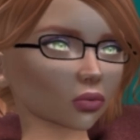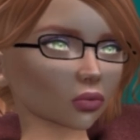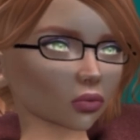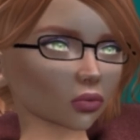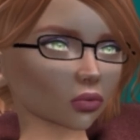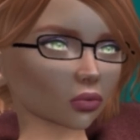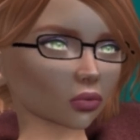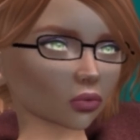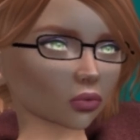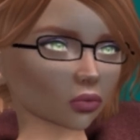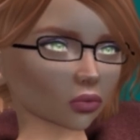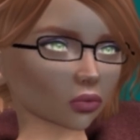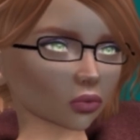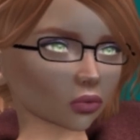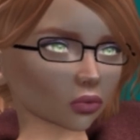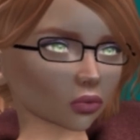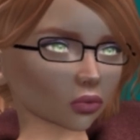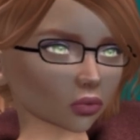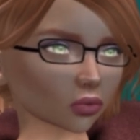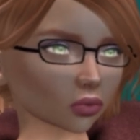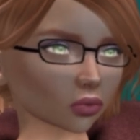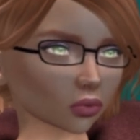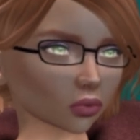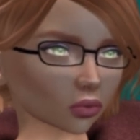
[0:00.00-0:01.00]
a
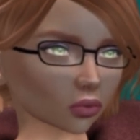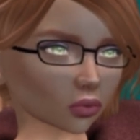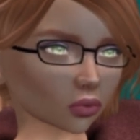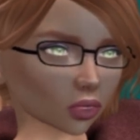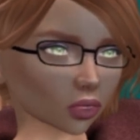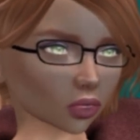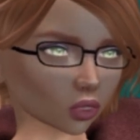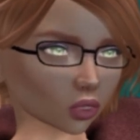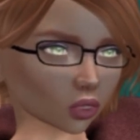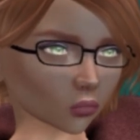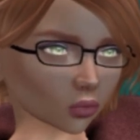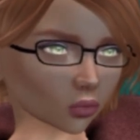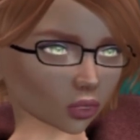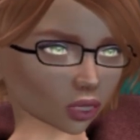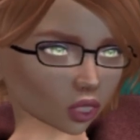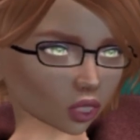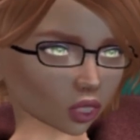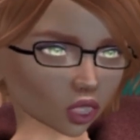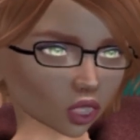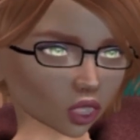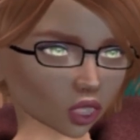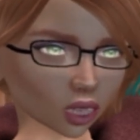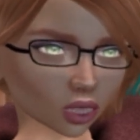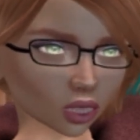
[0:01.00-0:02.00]
chronic illness like
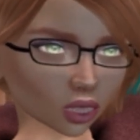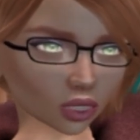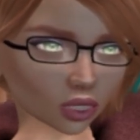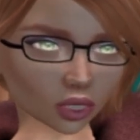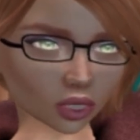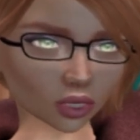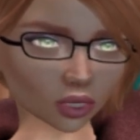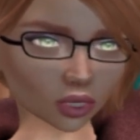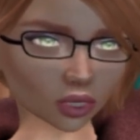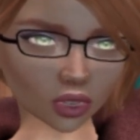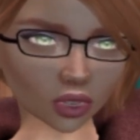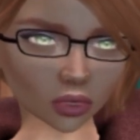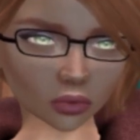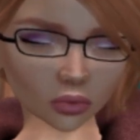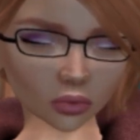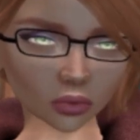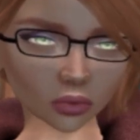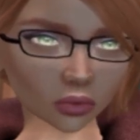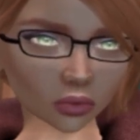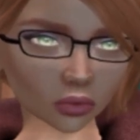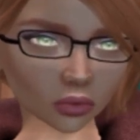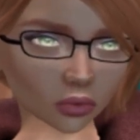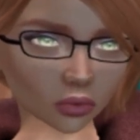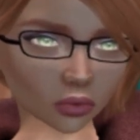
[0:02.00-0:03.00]
MS comes
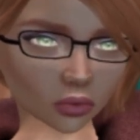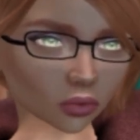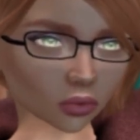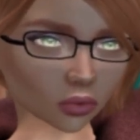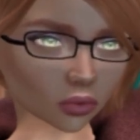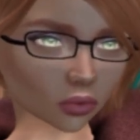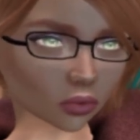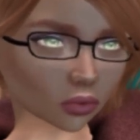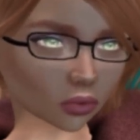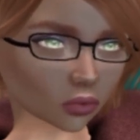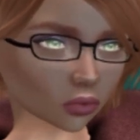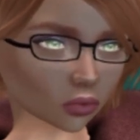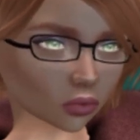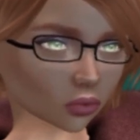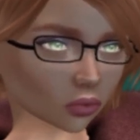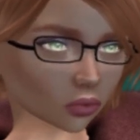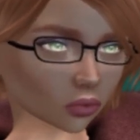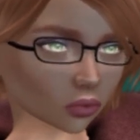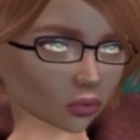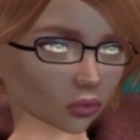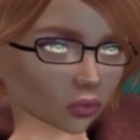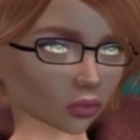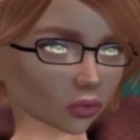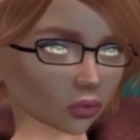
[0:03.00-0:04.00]
chronic pain, which
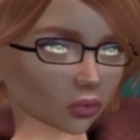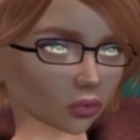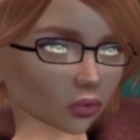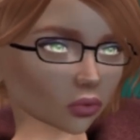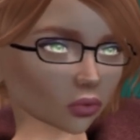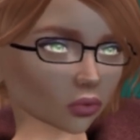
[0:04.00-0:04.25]
means I have